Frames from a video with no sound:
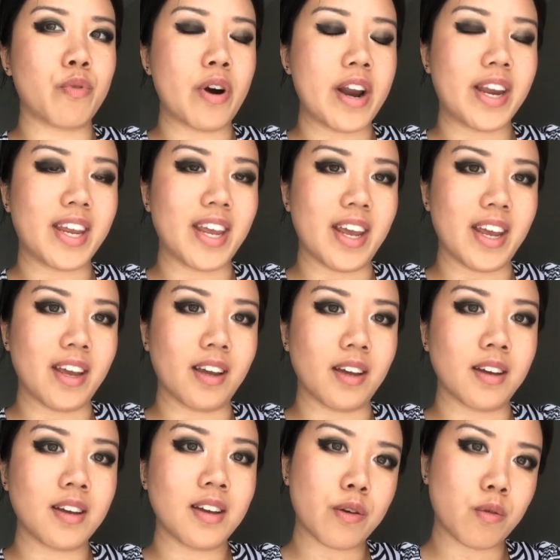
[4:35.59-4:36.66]

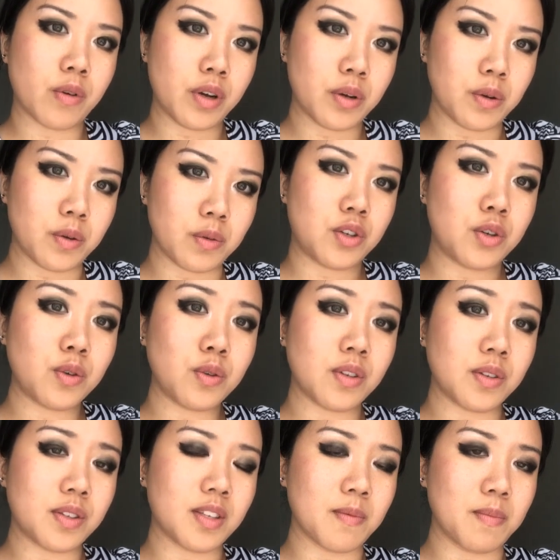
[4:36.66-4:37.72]
breaking through to
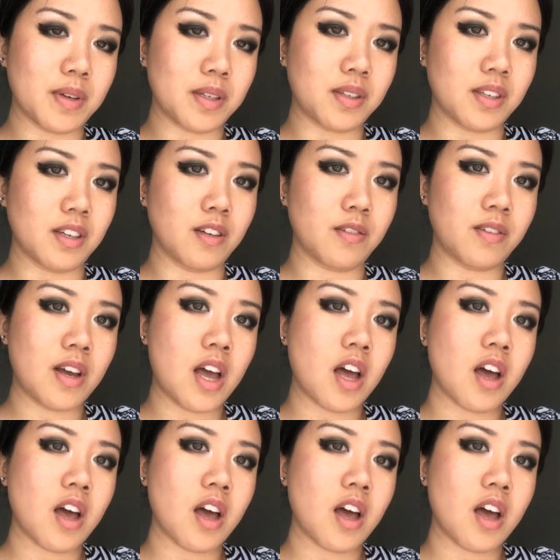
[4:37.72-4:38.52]
the submissive